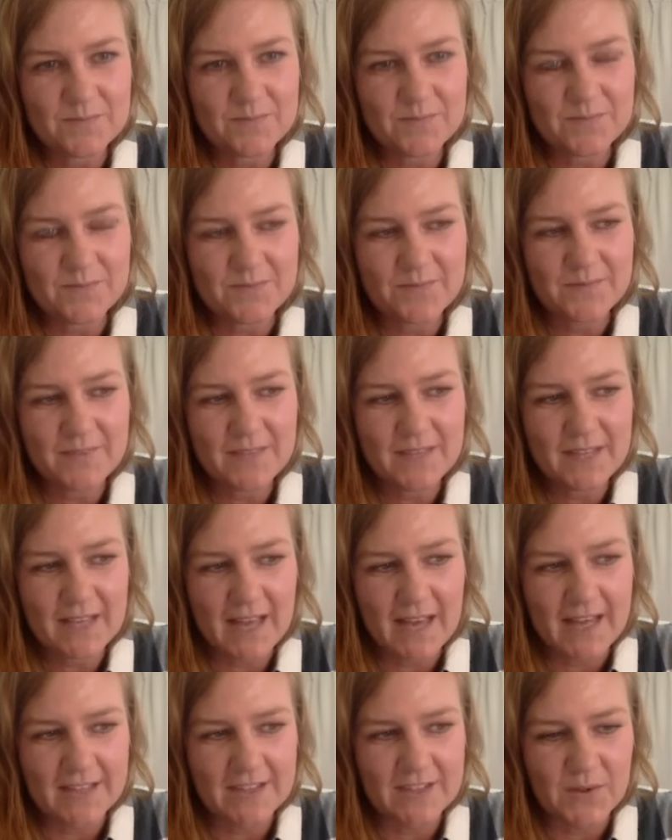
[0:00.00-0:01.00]
Mm-hmm.
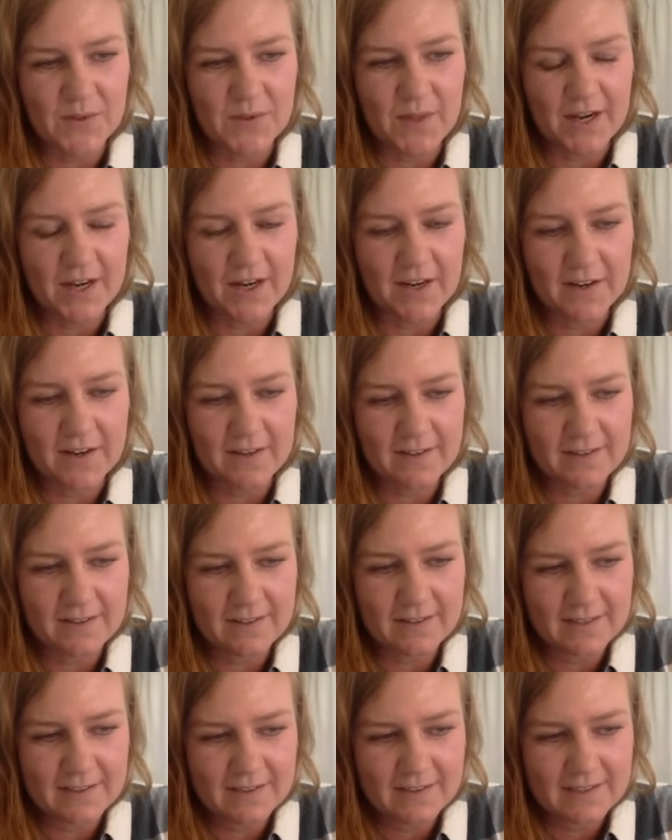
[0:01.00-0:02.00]
Yeah. So they're
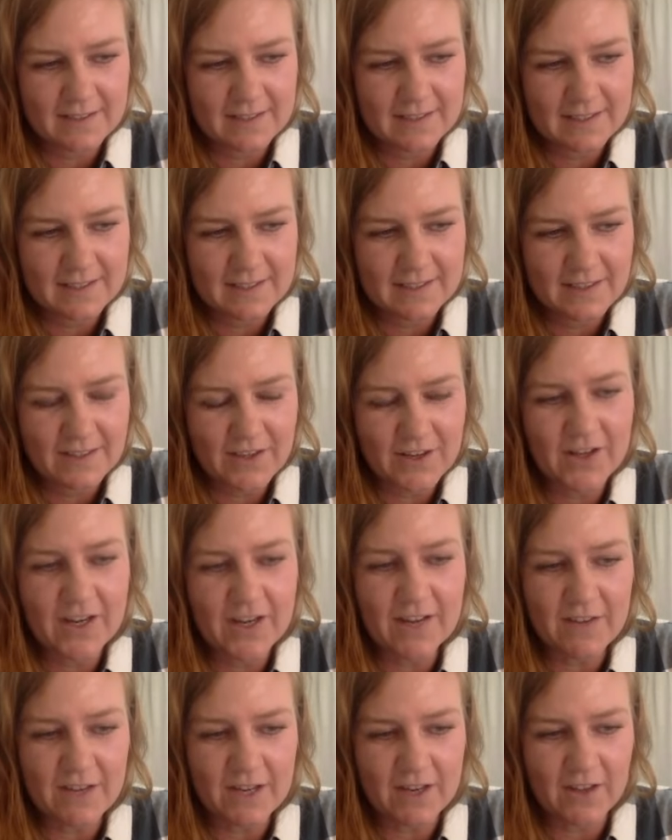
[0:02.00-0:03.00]
they're
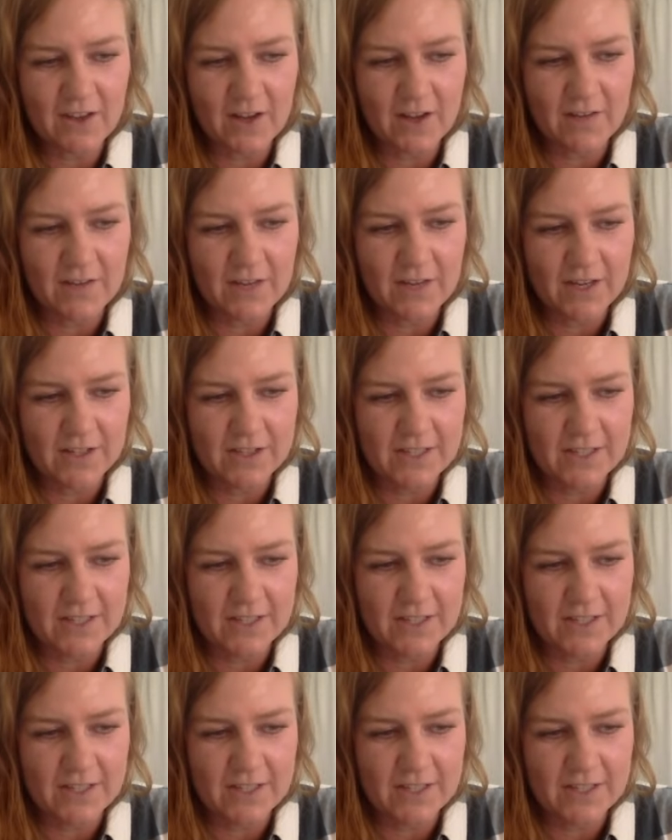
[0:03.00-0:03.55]
giving a lot of their